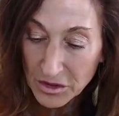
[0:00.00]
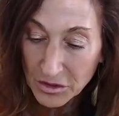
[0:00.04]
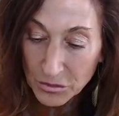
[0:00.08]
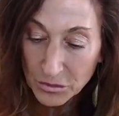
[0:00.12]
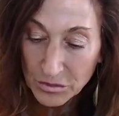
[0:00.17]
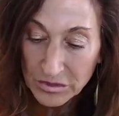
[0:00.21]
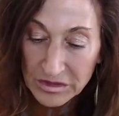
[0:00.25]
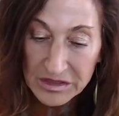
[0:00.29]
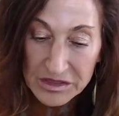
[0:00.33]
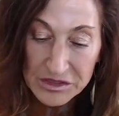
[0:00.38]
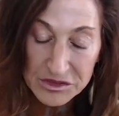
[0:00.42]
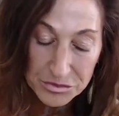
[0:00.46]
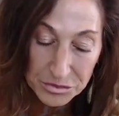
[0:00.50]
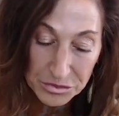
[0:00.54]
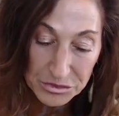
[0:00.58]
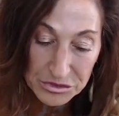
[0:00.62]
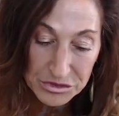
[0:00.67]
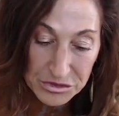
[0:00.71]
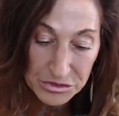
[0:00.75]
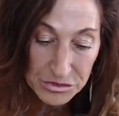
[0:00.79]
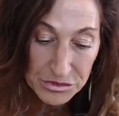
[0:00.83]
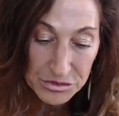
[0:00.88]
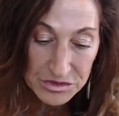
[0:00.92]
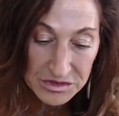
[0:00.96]
we need to
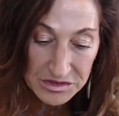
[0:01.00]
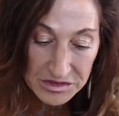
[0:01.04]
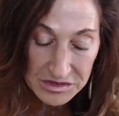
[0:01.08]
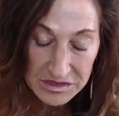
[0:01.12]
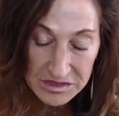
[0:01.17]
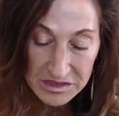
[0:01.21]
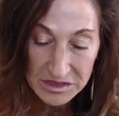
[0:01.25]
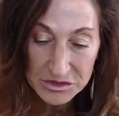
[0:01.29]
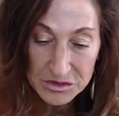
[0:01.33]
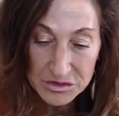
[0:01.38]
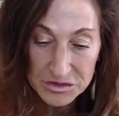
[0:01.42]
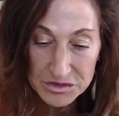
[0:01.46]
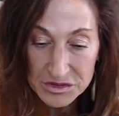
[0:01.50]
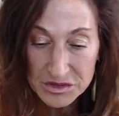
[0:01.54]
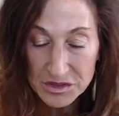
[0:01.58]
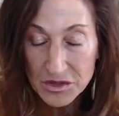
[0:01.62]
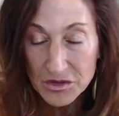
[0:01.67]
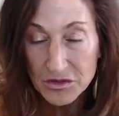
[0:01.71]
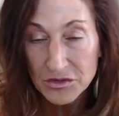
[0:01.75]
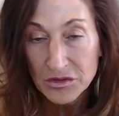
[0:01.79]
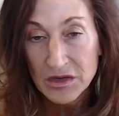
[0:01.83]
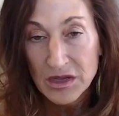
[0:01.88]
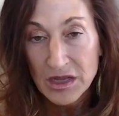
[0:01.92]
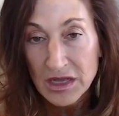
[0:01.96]
produce, et cetera.
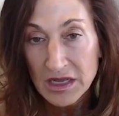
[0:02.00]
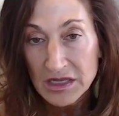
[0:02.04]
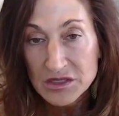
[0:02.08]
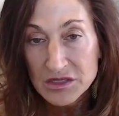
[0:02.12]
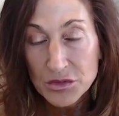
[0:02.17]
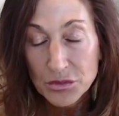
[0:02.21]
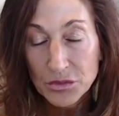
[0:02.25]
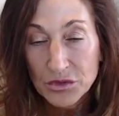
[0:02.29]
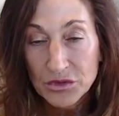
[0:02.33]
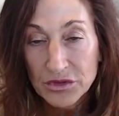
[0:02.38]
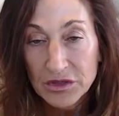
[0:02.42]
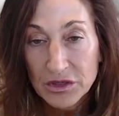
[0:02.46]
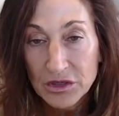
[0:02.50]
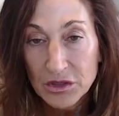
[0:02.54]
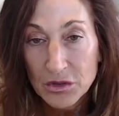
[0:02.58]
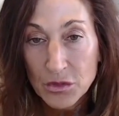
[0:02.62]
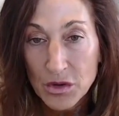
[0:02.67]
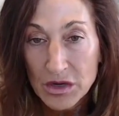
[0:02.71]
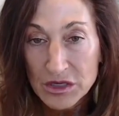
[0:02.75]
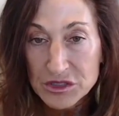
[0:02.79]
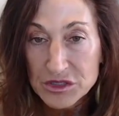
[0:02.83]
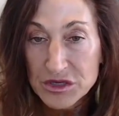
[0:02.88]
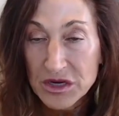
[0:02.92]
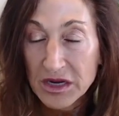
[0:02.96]
So that's a really good
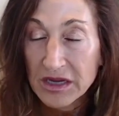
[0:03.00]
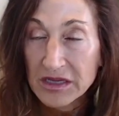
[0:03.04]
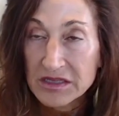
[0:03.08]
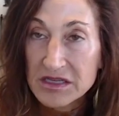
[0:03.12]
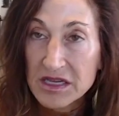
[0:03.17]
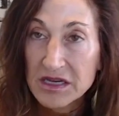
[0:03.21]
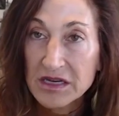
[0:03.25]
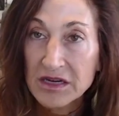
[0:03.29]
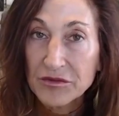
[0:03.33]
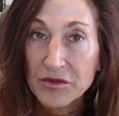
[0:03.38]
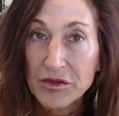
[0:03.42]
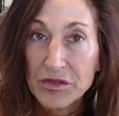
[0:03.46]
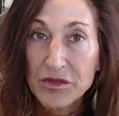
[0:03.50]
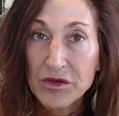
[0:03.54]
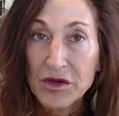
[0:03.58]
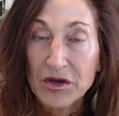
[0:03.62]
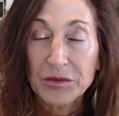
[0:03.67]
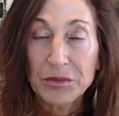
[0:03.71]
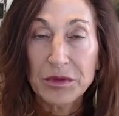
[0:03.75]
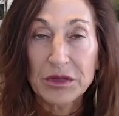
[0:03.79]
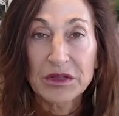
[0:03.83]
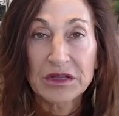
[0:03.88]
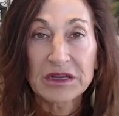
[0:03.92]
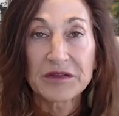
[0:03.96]
question. I guess I never thought
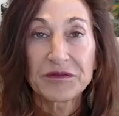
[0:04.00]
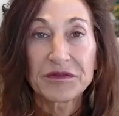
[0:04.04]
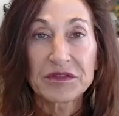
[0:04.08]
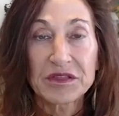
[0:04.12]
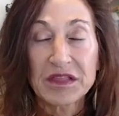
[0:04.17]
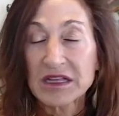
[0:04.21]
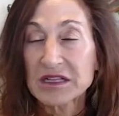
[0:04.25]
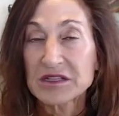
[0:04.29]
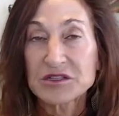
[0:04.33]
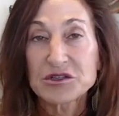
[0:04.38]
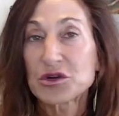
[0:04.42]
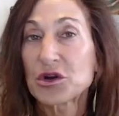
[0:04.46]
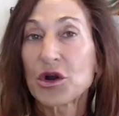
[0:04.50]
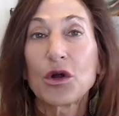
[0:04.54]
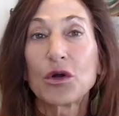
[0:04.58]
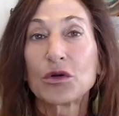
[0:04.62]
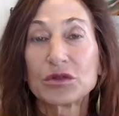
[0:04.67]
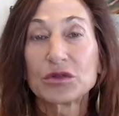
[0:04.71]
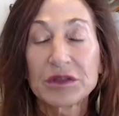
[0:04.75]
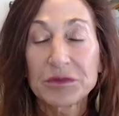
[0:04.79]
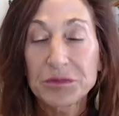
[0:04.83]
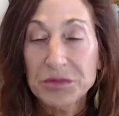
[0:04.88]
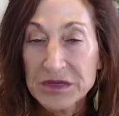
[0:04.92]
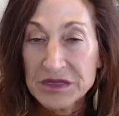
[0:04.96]
about, like, if that's your
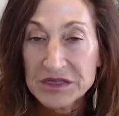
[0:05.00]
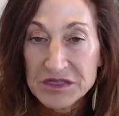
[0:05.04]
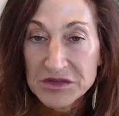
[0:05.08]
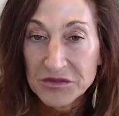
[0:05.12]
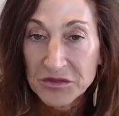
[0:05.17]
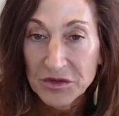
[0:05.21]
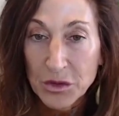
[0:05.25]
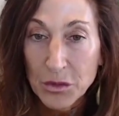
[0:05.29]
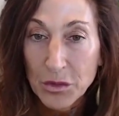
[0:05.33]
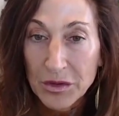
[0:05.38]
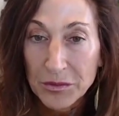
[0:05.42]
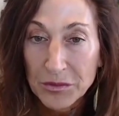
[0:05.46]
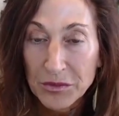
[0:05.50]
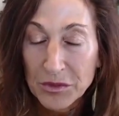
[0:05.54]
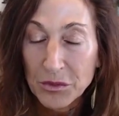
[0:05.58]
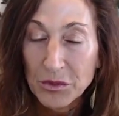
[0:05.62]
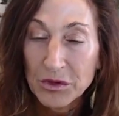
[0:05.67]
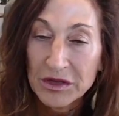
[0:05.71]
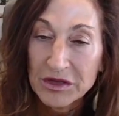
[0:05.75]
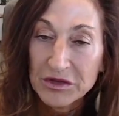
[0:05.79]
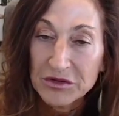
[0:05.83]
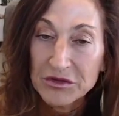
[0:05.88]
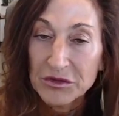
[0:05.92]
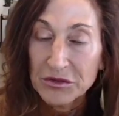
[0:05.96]
only piece of equipment,
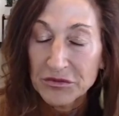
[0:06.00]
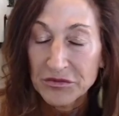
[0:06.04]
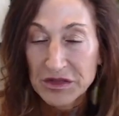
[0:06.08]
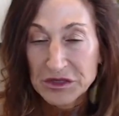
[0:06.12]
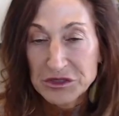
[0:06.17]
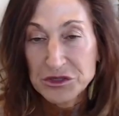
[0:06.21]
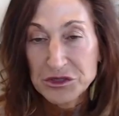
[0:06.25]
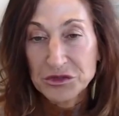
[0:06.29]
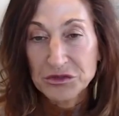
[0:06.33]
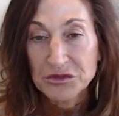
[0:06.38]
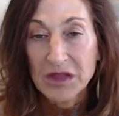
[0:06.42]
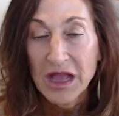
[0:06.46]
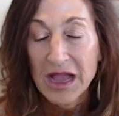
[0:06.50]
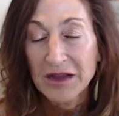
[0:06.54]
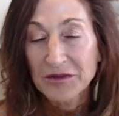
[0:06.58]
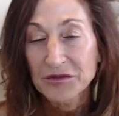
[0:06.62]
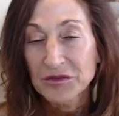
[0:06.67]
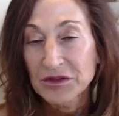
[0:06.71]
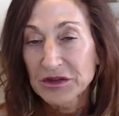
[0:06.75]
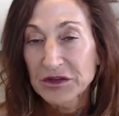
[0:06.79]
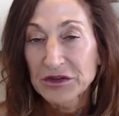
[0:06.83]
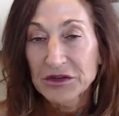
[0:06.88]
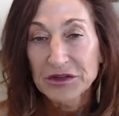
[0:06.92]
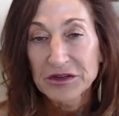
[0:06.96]
what do you do if that's your
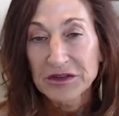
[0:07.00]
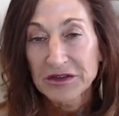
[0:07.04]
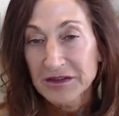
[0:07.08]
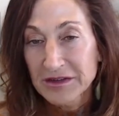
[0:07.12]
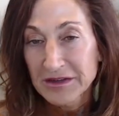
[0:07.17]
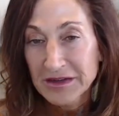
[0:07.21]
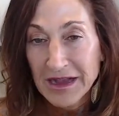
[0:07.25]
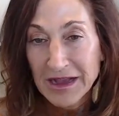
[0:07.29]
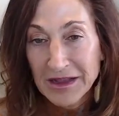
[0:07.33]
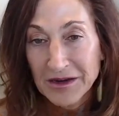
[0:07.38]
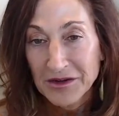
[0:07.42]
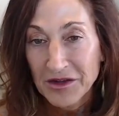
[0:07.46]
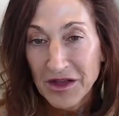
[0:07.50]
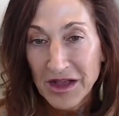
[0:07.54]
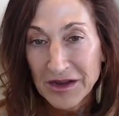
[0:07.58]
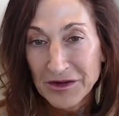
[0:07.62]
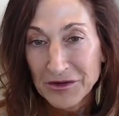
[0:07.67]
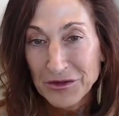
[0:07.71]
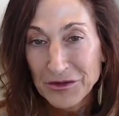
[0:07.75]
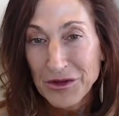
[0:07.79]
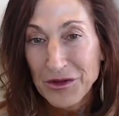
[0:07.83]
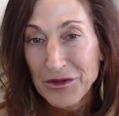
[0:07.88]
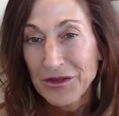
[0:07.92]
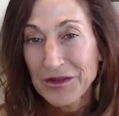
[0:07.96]
livelihood? I
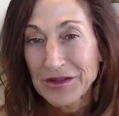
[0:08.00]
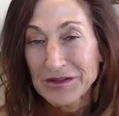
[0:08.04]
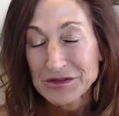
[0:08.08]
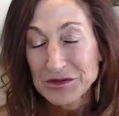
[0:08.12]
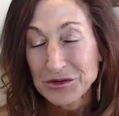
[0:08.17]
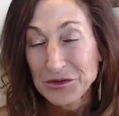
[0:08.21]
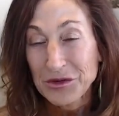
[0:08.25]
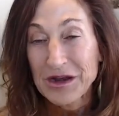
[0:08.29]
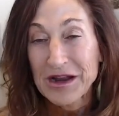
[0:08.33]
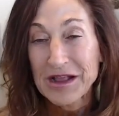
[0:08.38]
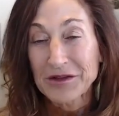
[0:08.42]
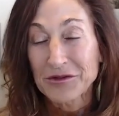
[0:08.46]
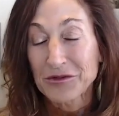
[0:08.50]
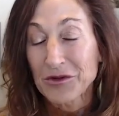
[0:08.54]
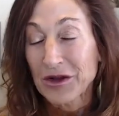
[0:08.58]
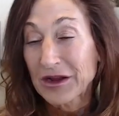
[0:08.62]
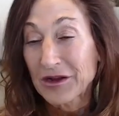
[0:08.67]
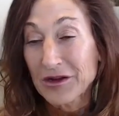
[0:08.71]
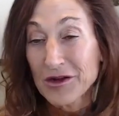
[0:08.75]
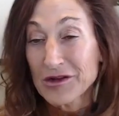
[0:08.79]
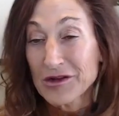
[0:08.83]
don't know. It's a great